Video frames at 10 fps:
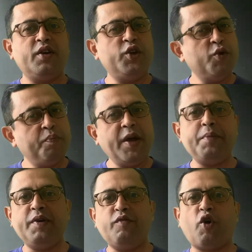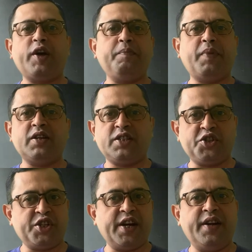You may be walking past a
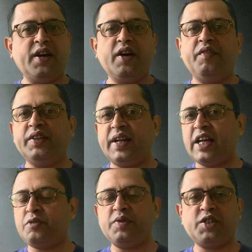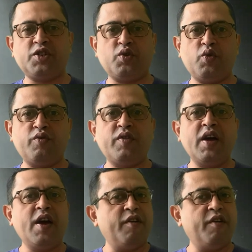shed with an asbestos roof